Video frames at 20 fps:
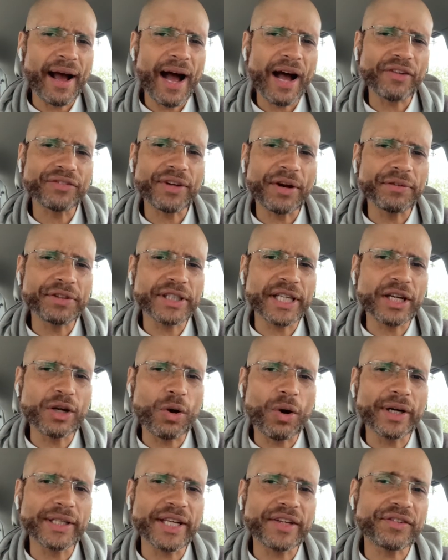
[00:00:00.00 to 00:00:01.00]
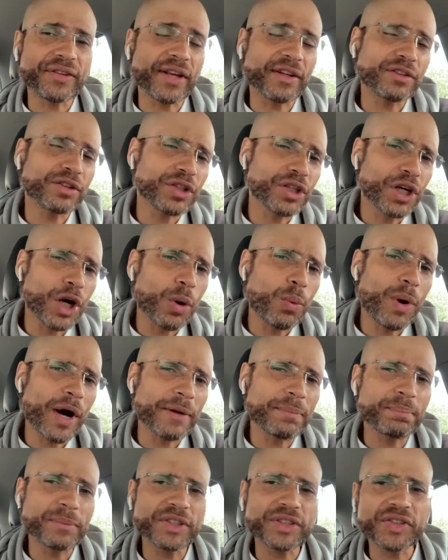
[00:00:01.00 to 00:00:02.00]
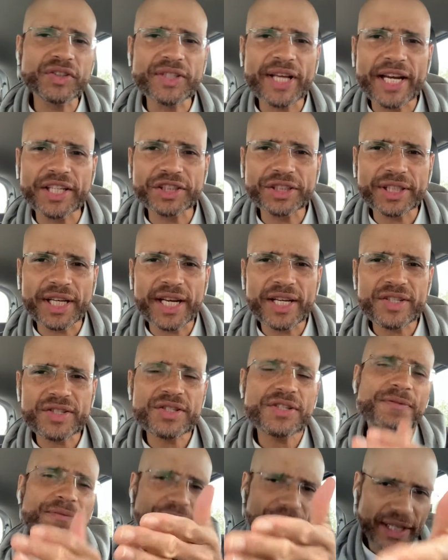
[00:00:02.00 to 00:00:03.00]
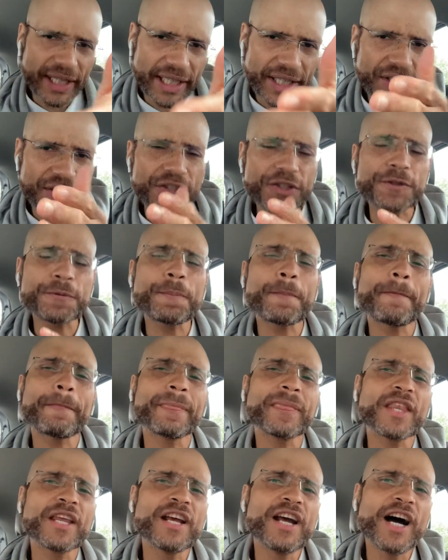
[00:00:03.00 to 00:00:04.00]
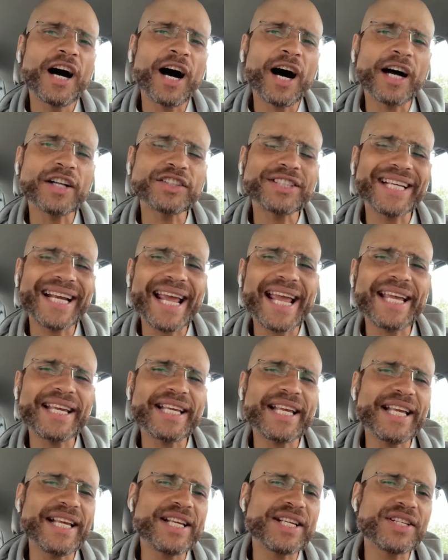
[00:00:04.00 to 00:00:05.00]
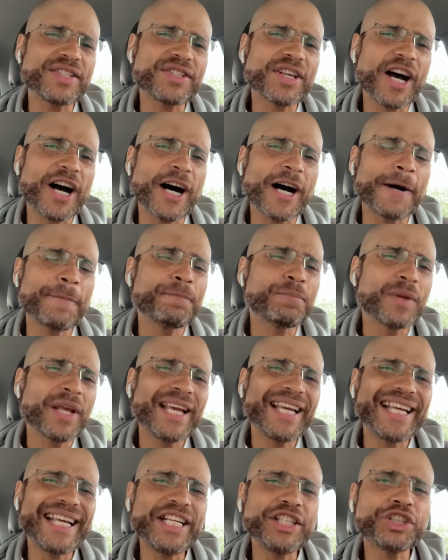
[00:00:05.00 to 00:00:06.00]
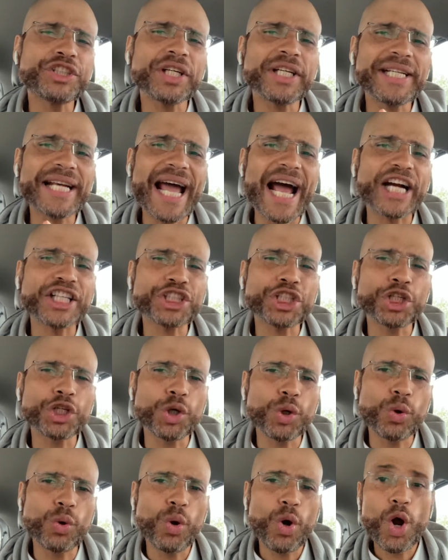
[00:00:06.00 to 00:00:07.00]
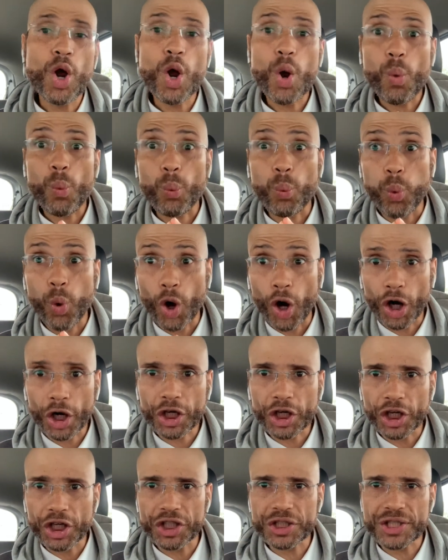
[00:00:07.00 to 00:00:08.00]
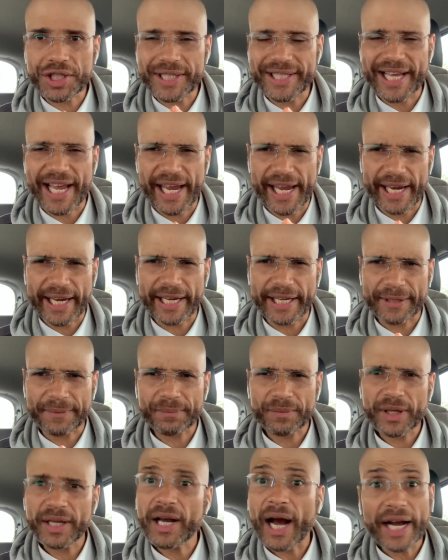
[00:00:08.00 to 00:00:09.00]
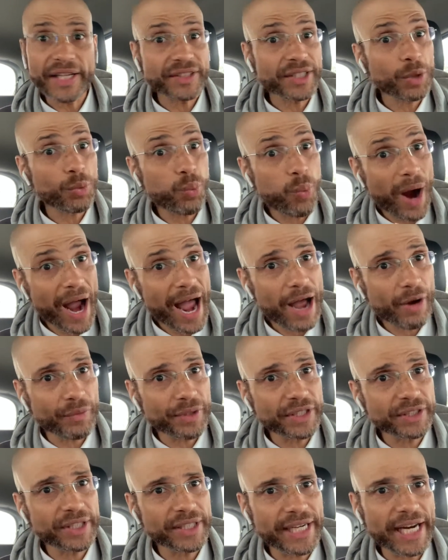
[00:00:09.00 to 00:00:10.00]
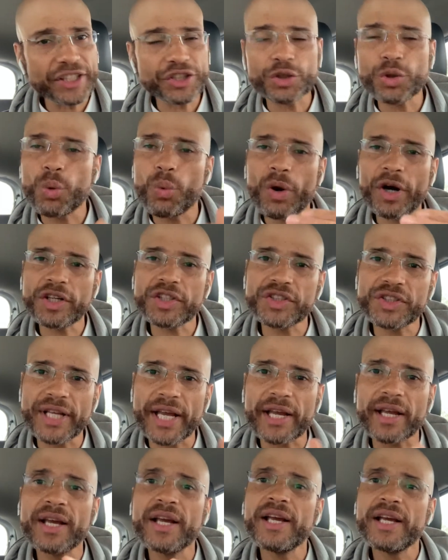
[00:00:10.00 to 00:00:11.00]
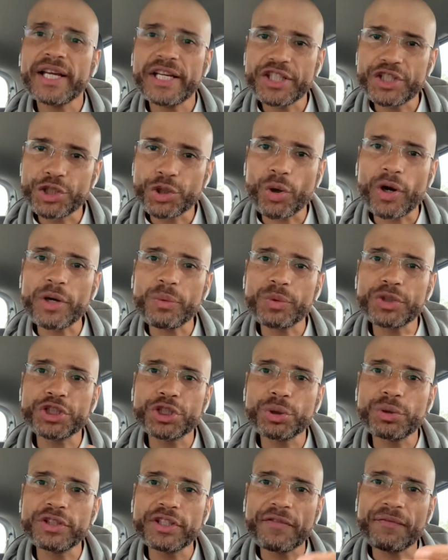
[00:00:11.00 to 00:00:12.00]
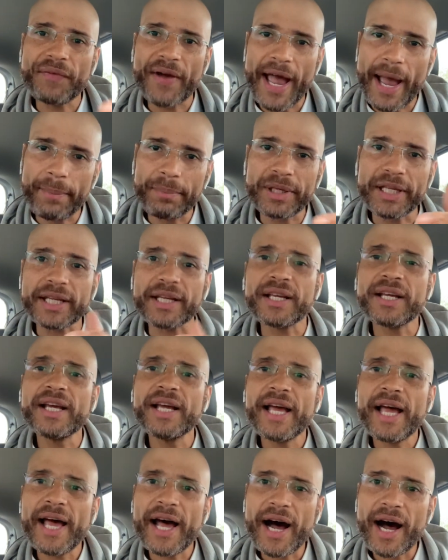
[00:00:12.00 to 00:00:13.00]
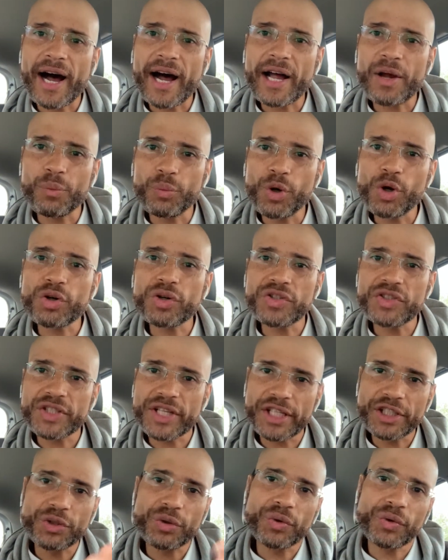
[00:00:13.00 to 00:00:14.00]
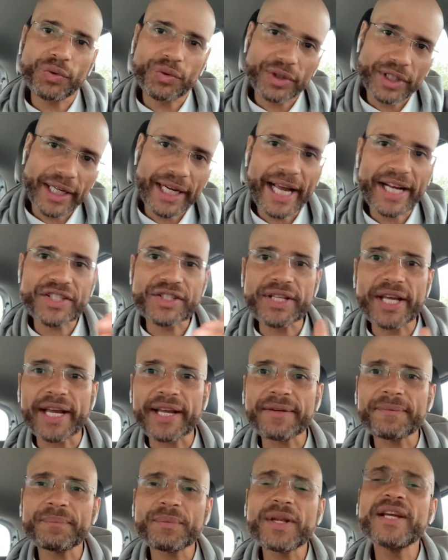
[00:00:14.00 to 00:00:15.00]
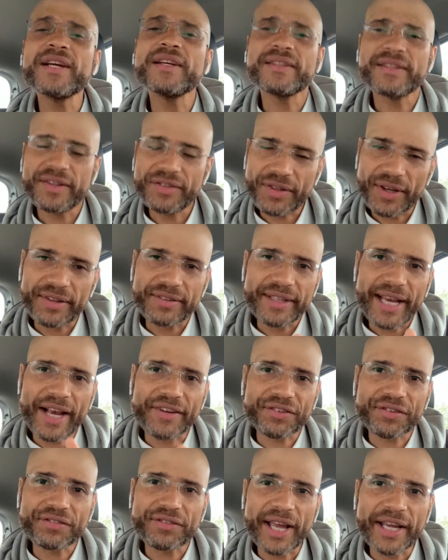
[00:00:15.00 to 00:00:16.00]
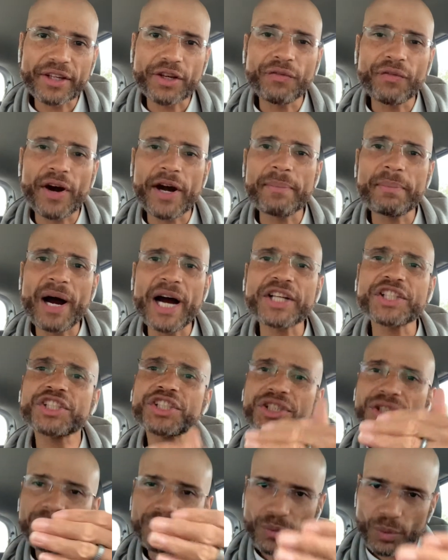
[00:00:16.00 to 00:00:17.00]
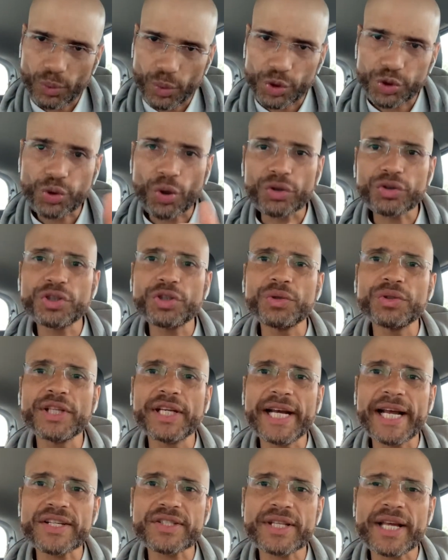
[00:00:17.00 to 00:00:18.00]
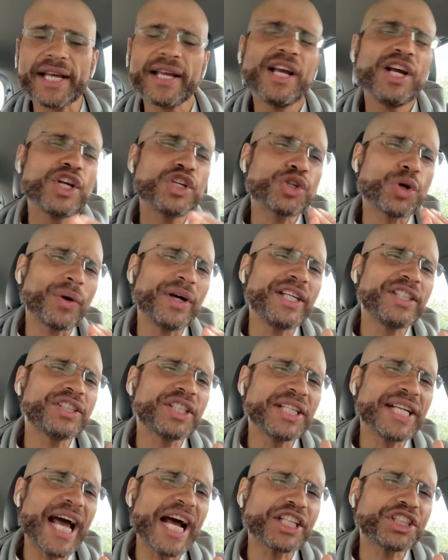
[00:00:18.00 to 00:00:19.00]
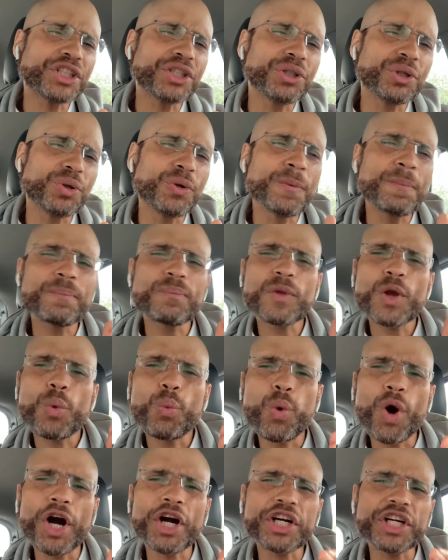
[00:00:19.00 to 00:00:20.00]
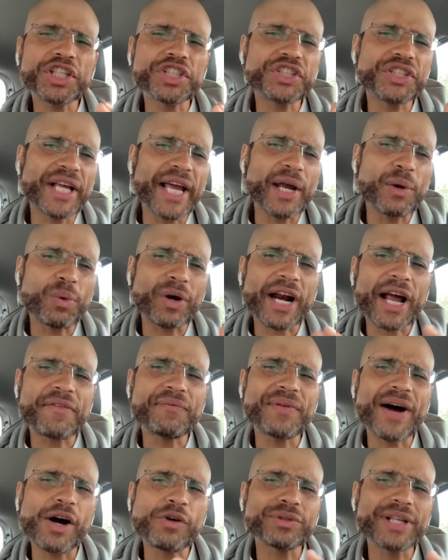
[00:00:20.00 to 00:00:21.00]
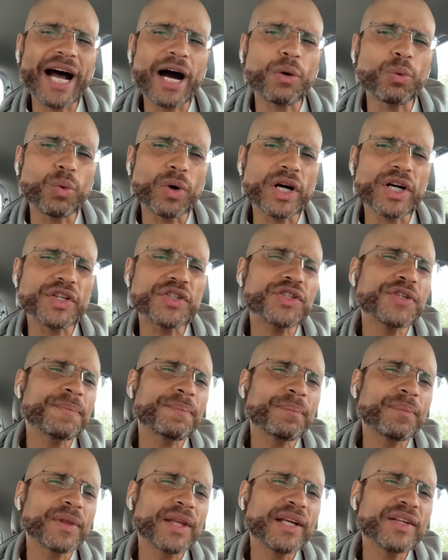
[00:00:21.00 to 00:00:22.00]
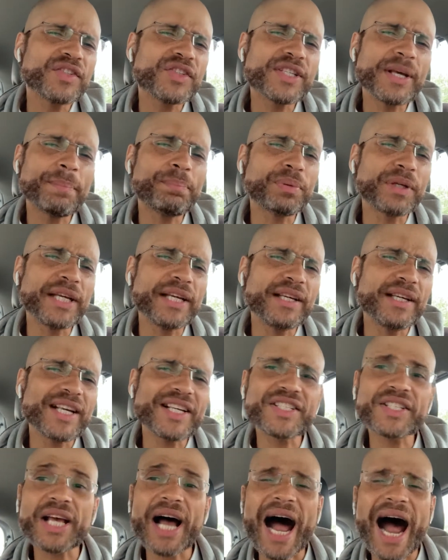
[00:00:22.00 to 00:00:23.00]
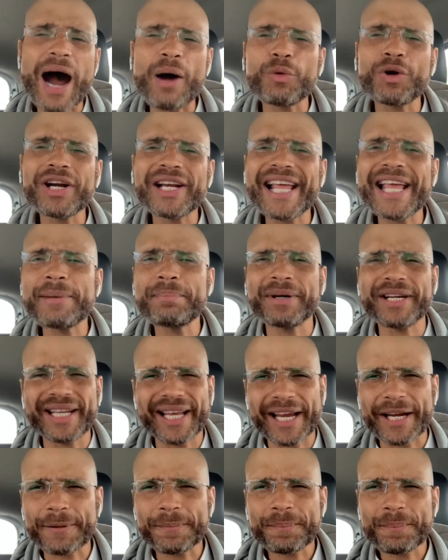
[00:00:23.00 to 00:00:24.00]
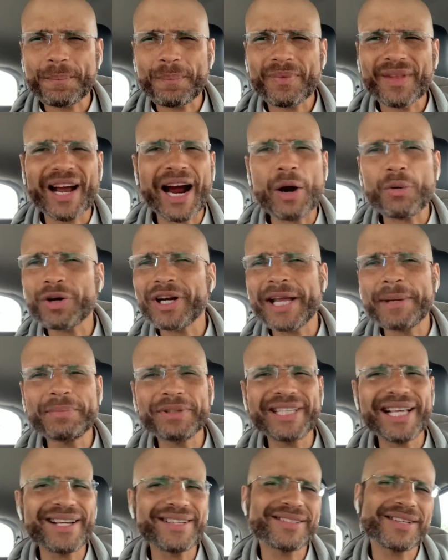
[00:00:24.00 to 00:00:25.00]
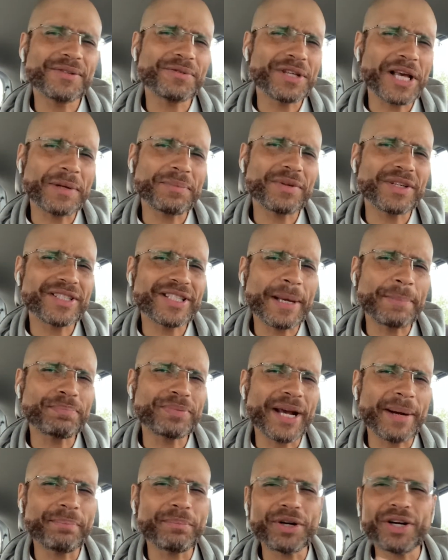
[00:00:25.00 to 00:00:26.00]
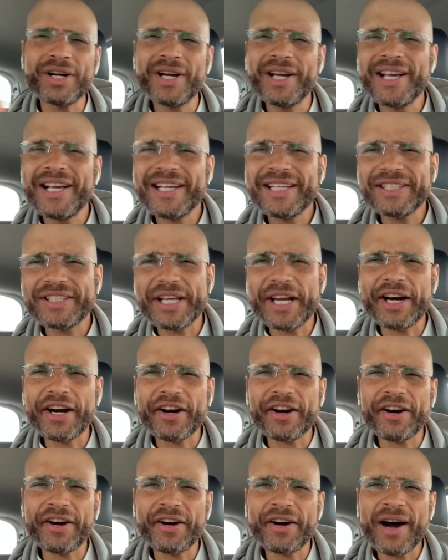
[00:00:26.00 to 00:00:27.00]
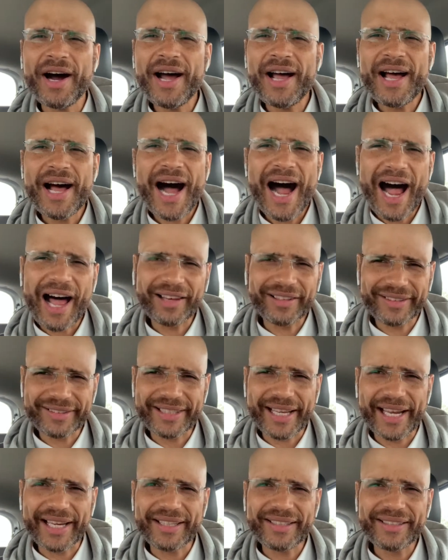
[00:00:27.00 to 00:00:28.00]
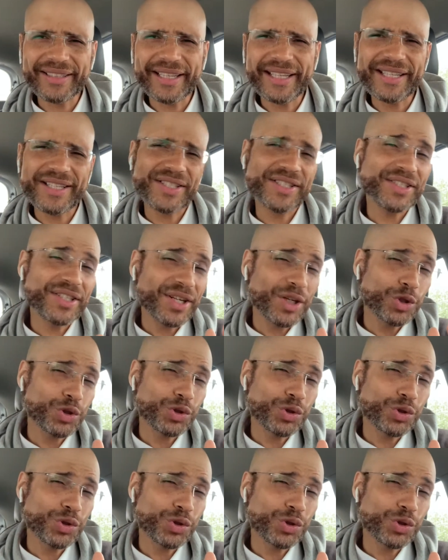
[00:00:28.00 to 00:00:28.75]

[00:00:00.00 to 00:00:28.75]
how's everything going? They said, you know what, Mr. Sanchez, Felix, uh, today is uh, International Workers' Day. I said, wow, International Workers' Day. Enjoy it with you and your family. Uh, and we'll continue the next day. They said, yes, thank you very much. We'll talk to you the next day. So International Workers' Day, what I found out was simply is our Labor Day. Our Labor Day is in se September. Their uh, holiday is,